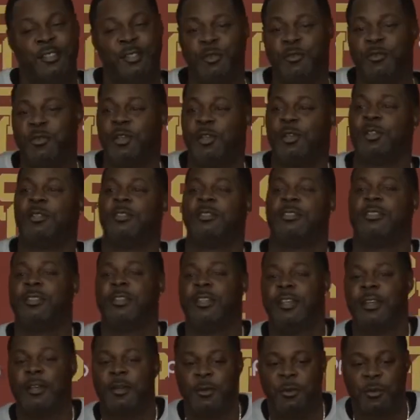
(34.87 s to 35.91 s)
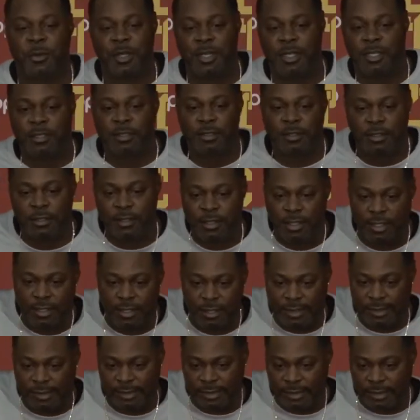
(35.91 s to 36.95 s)
Twofold. One,
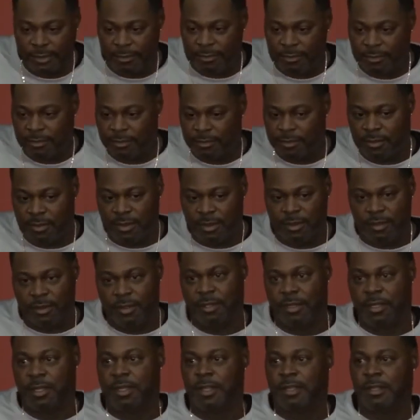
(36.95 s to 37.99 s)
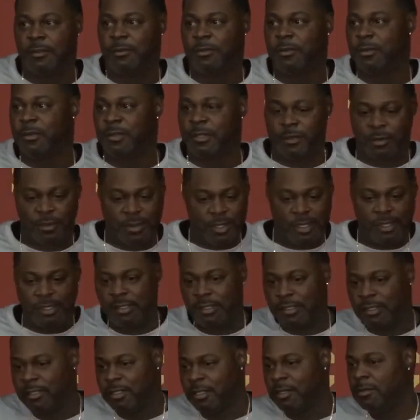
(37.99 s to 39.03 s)
the
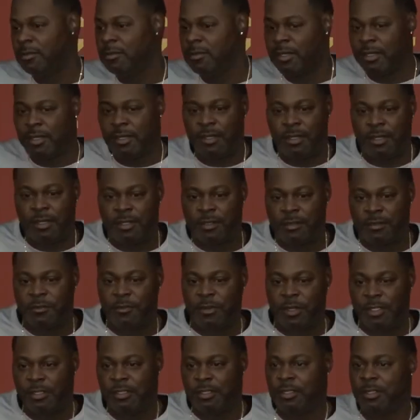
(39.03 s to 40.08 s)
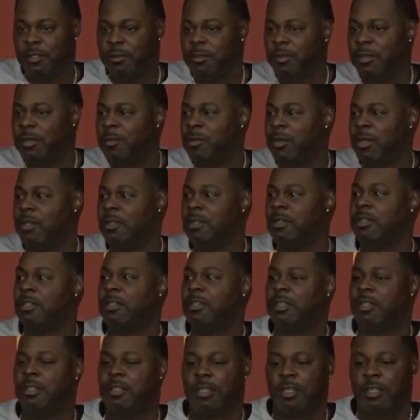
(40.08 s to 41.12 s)
relationship, the friendship, and the brotherhood
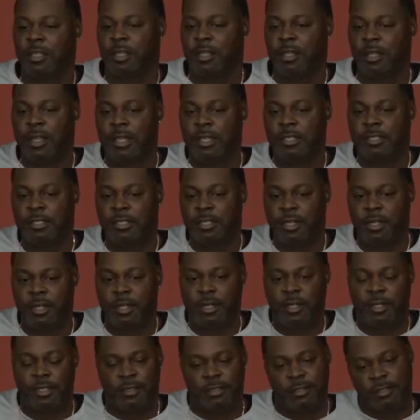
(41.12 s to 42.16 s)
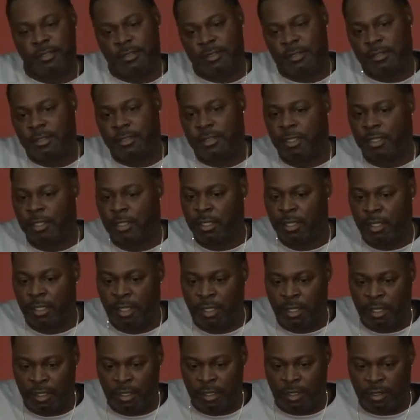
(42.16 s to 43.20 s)
that Lincoln and I share is,
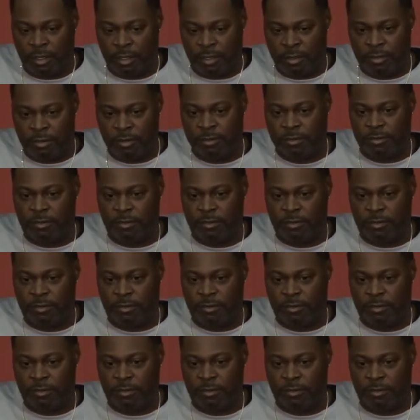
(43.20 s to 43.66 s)
you know,